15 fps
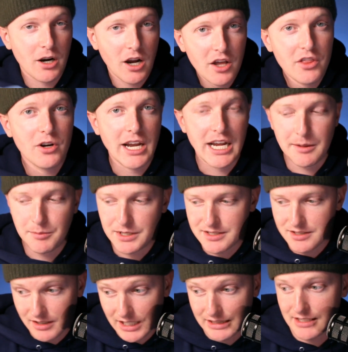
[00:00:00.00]
there are other
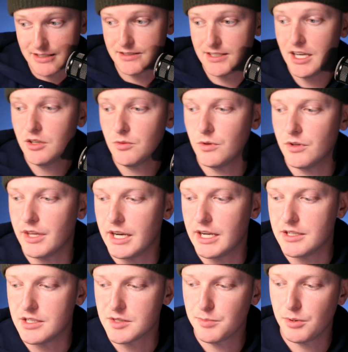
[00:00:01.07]
hamlets, like this yellow one that
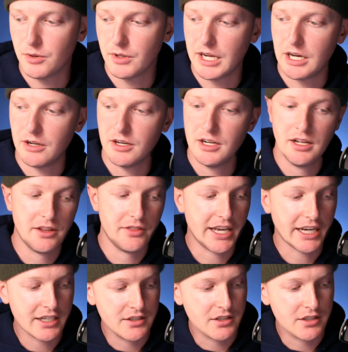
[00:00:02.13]
I just pulled out, that